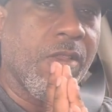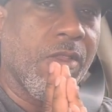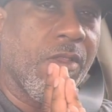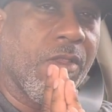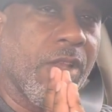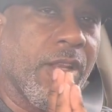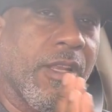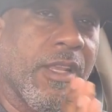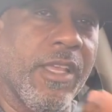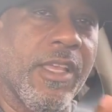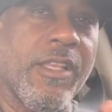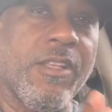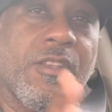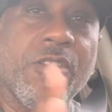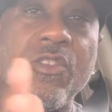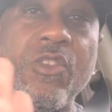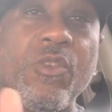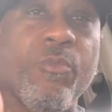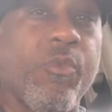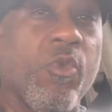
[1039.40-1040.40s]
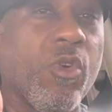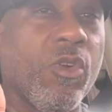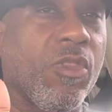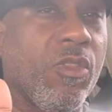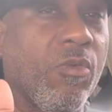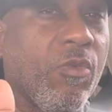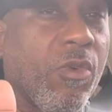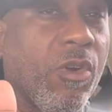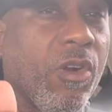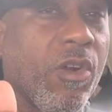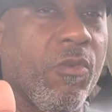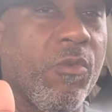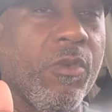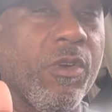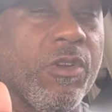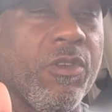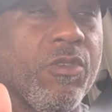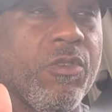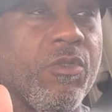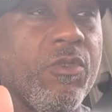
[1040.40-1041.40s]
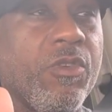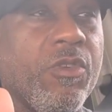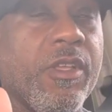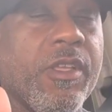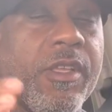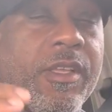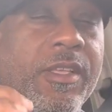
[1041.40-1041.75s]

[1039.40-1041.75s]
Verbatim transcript: The link to support the work we're doing